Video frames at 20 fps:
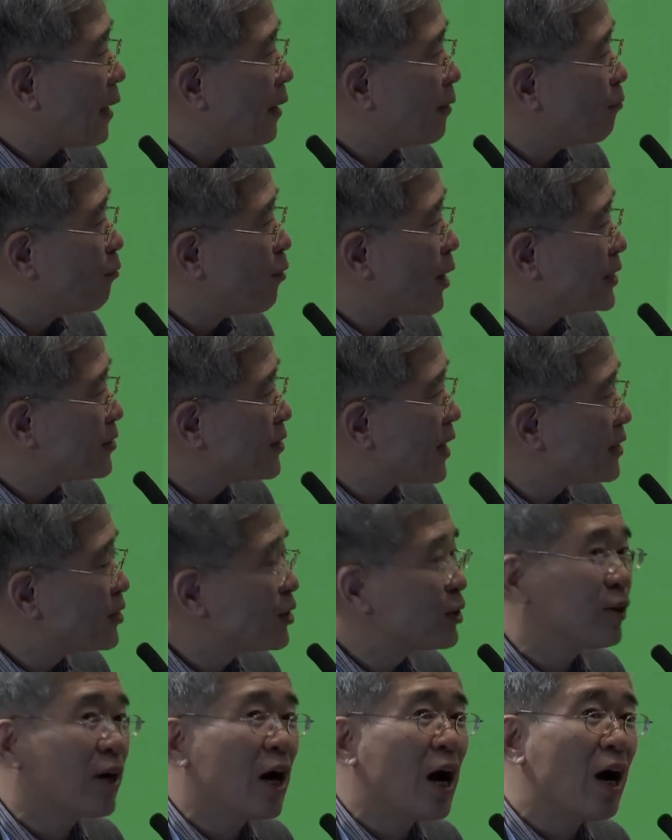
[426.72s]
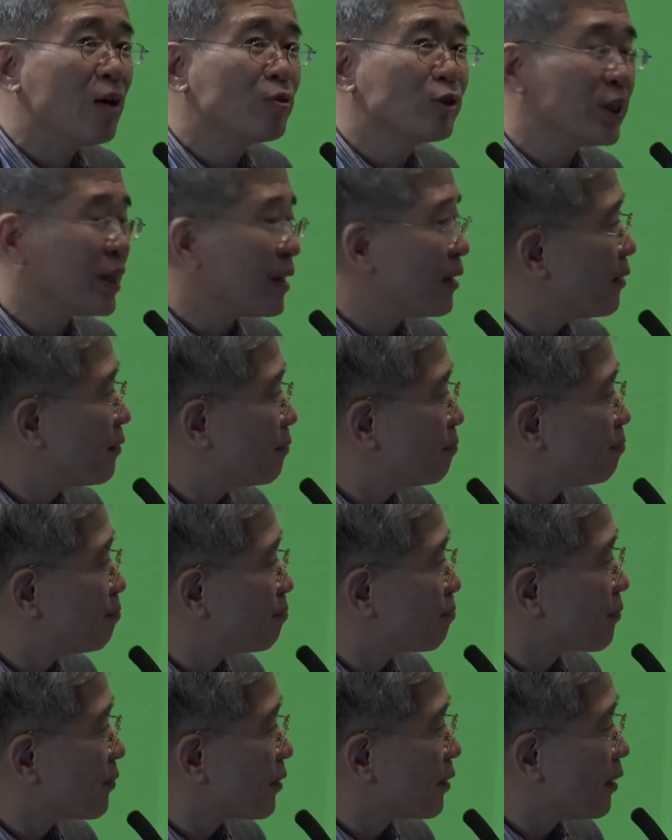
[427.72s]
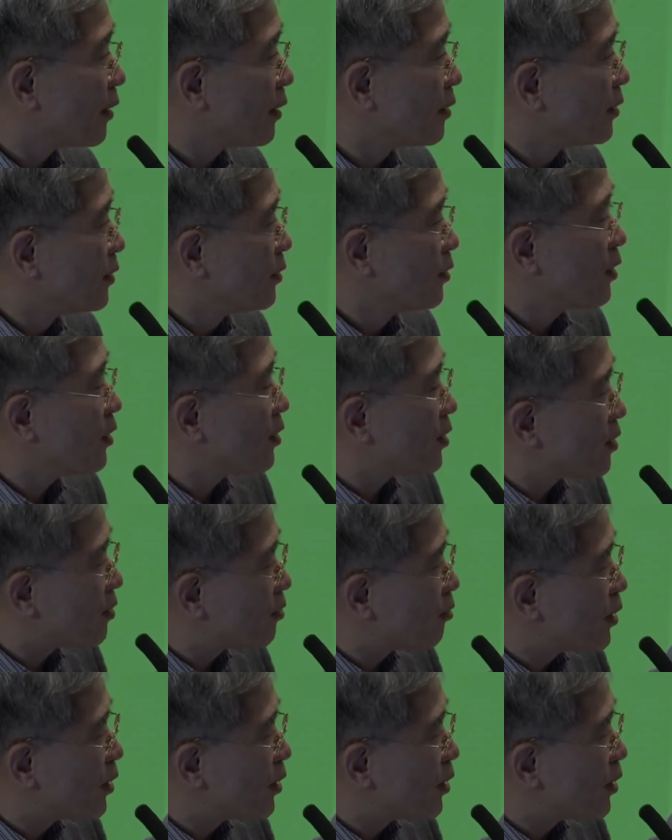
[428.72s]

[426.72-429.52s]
residential housing. No,